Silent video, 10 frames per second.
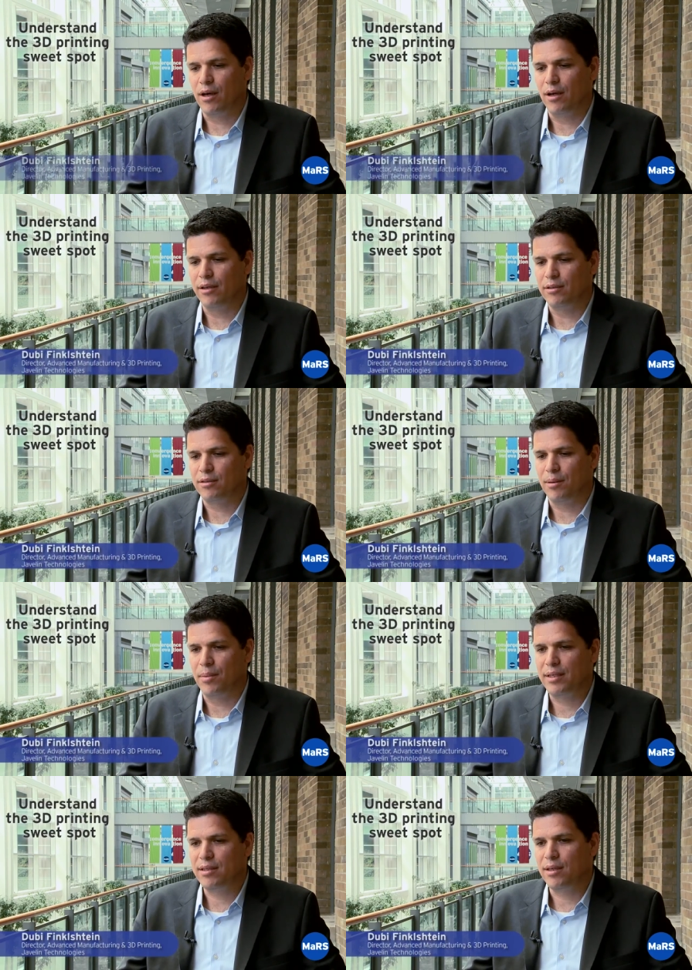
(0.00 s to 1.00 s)
uh, is
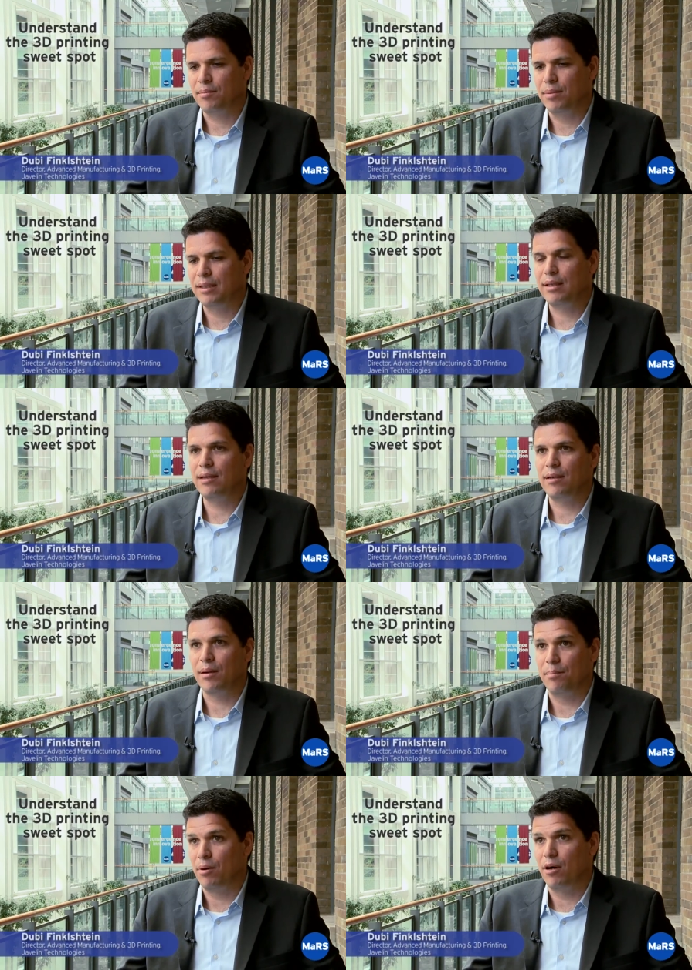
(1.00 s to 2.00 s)
basically building
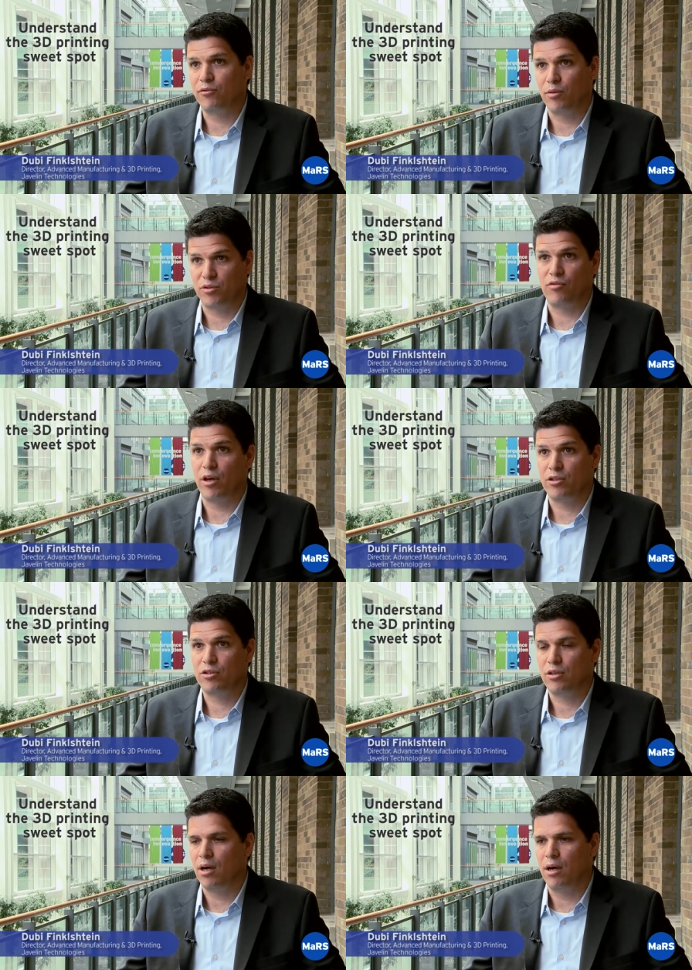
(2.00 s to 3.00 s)
a part from scratch,